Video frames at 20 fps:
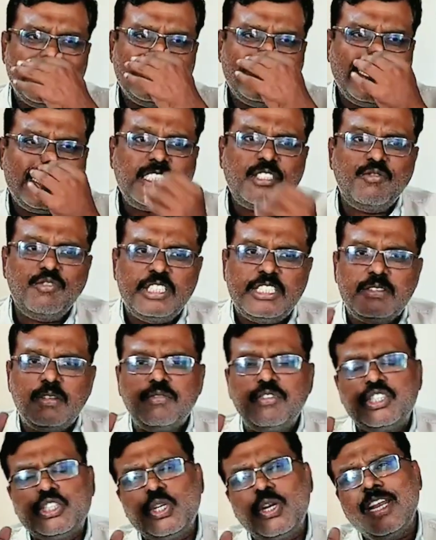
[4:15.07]
Just
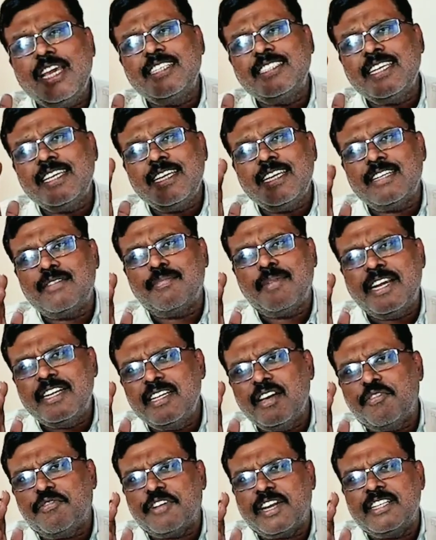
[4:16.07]
visualizing it, my
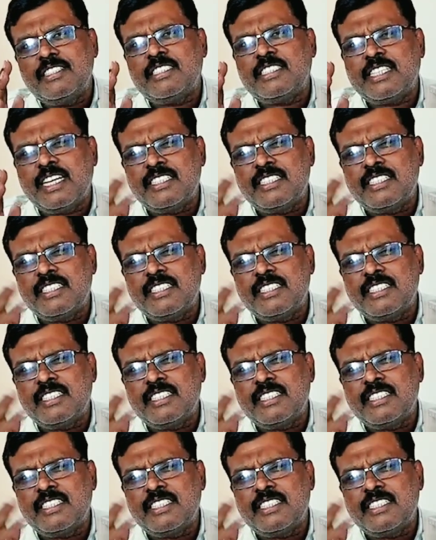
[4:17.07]
dear friends,